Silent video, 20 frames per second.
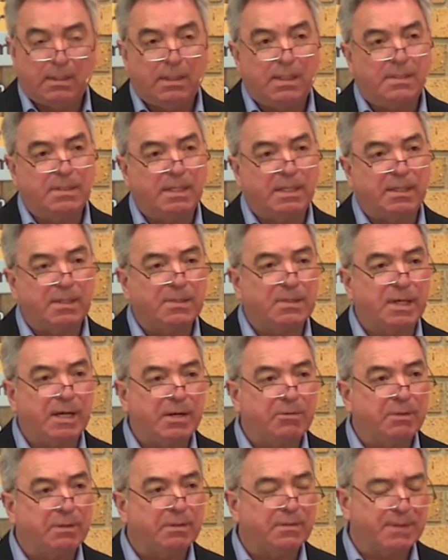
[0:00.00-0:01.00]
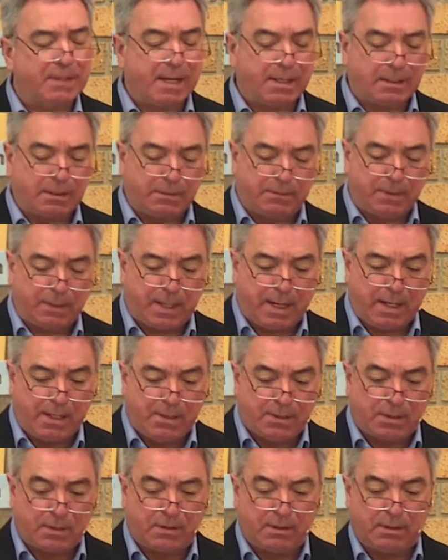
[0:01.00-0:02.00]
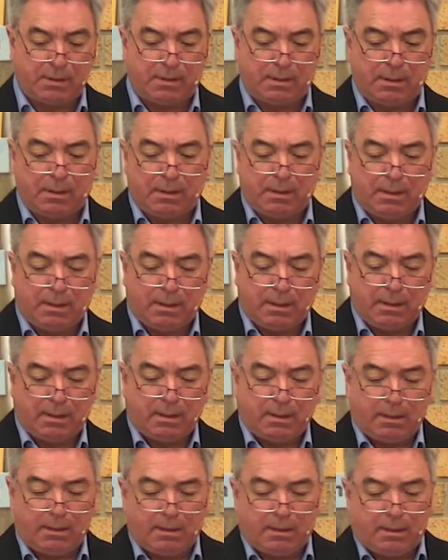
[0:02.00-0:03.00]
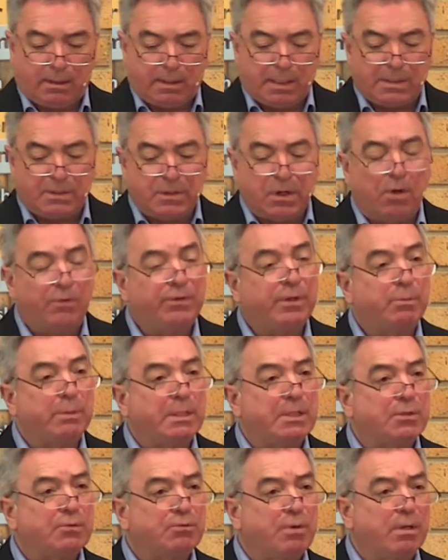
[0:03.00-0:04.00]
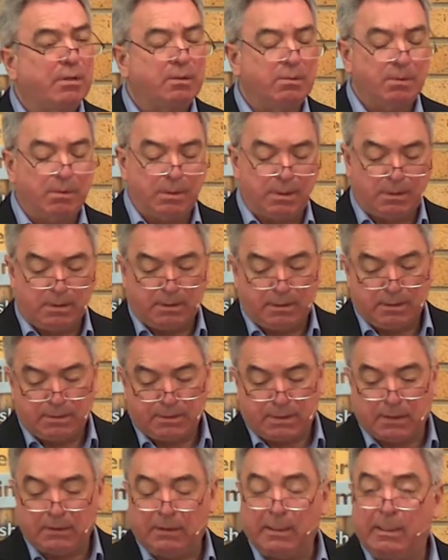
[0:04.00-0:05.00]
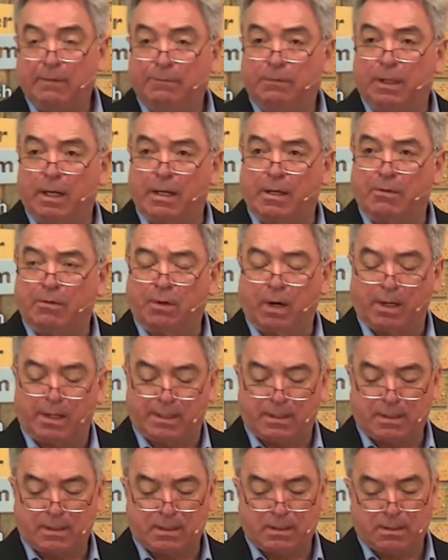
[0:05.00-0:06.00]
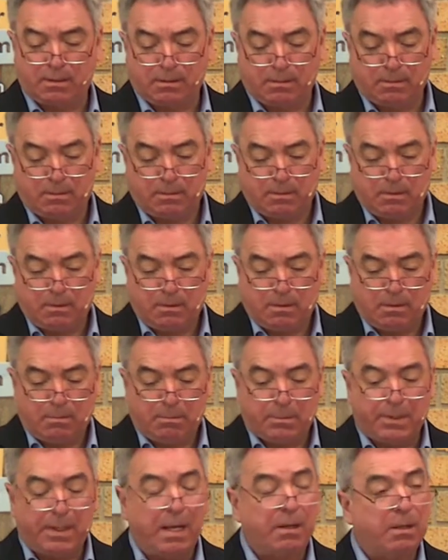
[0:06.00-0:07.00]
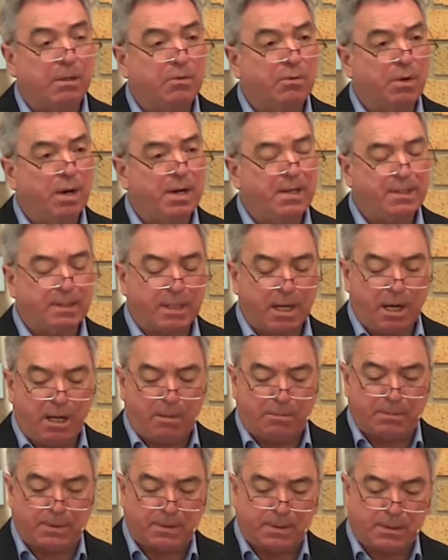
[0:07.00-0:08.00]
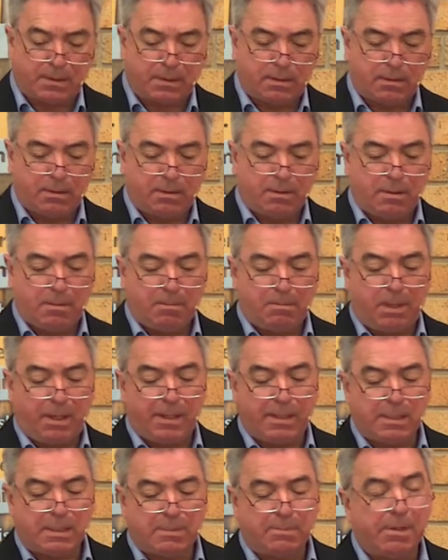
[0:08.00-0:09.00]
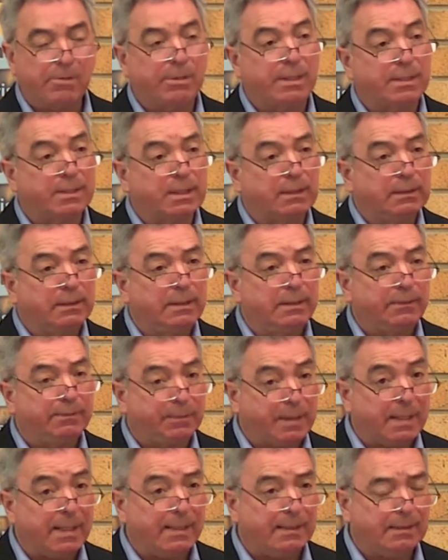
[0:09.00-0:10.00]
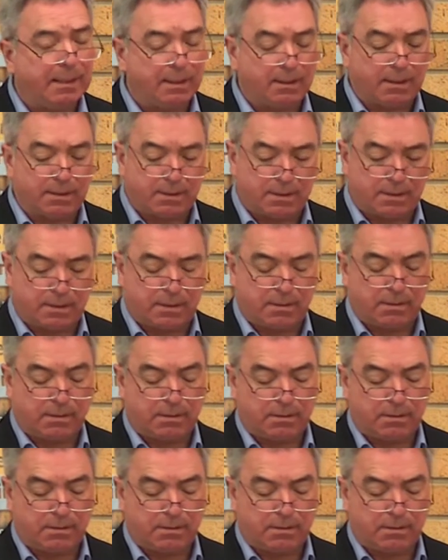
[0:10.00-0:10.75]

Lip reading: You see, the secret of sanctification is not that we struggle to live like Christ, but that Christ comes by his Spirit to live in us.